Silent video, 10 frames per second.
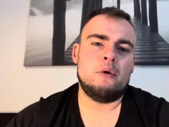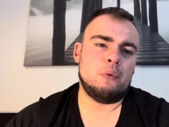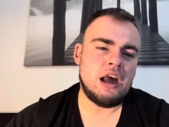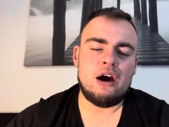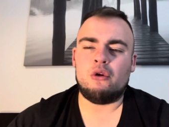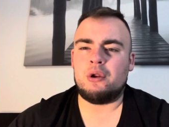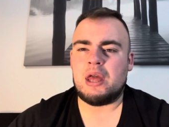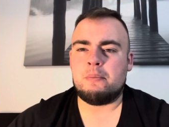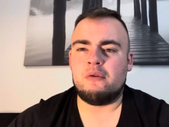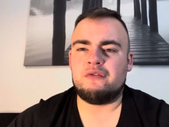We are
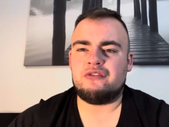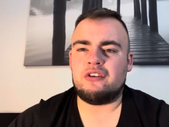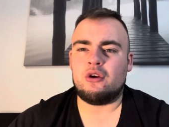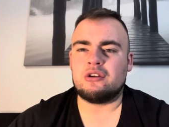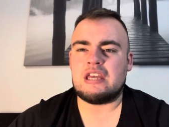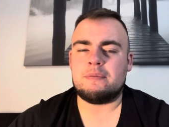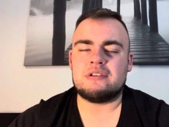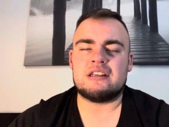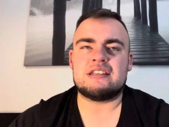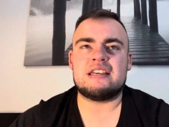only a month, you know, deep
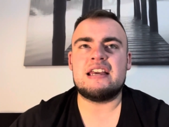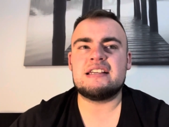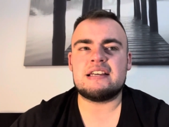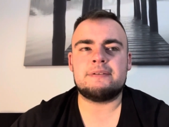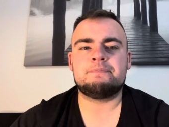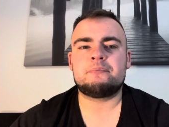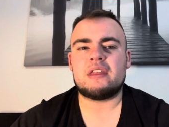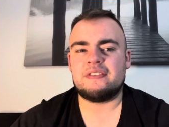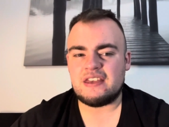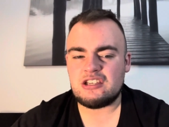into the season.
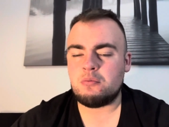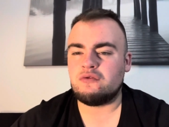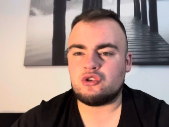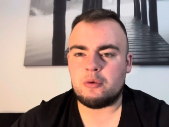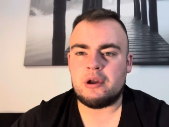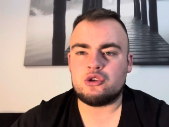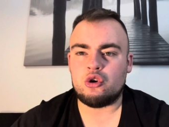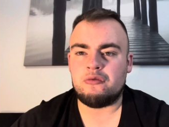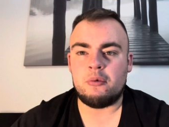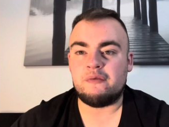This month's going to be a
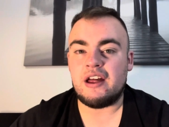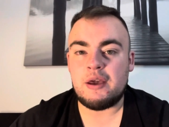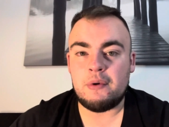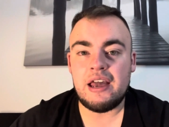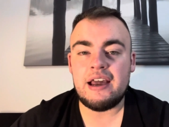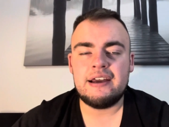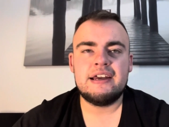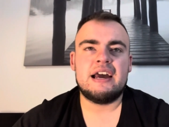tough month anyway.